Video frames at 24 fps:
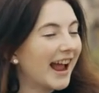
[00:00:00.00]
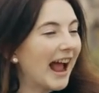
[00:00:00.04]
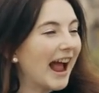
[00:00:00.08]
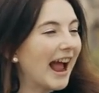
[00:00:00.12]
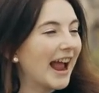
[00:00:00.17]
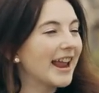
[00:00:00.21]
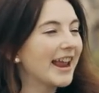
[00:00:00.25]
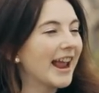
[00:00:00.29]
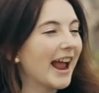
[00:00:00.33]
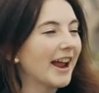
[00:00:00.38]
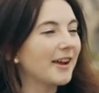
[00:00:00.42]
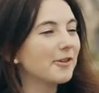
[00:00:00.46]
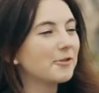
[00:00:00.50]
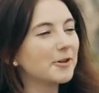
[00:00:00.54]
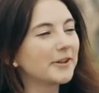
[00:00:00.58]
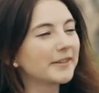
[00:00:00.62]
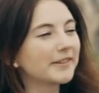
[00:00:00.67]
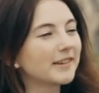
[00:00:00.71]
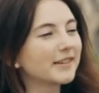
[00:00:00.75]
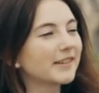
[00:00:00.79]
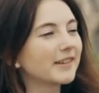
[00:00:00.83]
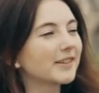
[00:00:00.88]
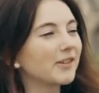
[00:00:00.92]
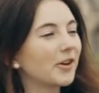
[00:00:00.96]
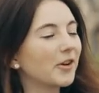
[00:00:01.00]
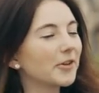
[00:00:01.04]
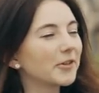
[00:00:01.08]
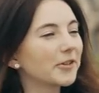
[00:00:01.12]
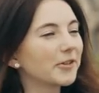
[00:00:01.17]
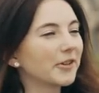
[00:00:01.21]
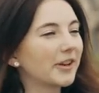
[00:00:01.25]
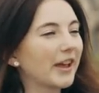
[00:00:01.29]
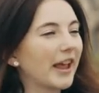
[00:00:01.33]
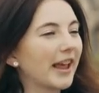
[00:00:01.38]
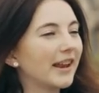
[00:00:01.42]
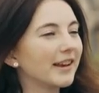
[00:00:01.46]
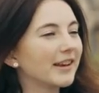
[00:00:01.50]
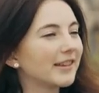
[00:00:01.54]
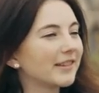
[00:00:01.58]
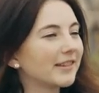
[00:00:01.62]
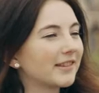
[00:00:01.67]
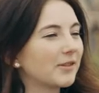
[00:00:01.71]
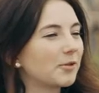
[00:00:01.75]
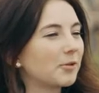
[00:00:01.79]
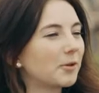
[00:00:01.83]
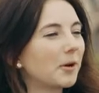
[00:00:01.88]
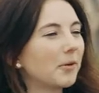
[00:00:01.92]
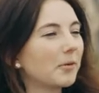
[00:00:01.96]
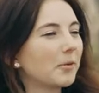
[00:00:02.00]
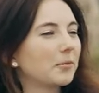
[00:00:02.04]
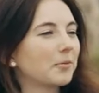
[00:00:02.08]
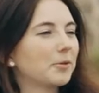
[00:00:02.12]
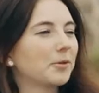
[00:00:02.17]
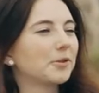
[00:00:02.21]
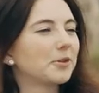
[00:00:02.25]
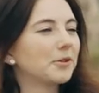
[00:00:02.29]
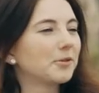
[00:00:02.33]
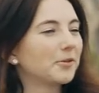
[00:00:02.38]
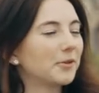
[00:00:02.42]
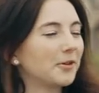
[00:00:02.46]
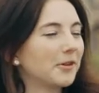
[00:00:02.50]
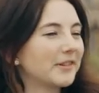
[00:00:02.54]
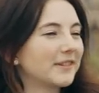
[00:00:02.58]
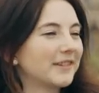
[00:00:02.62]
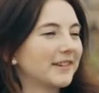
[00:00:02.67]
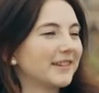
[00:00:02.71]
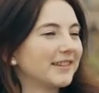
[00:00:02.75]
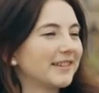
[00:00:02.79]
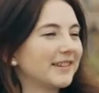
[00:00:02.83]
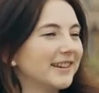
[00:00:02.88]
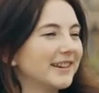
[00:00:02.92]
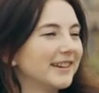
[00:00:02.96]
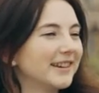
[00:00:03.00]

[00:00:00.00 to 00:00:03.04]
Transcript: I visited also Cannes. It's a very beautiful city.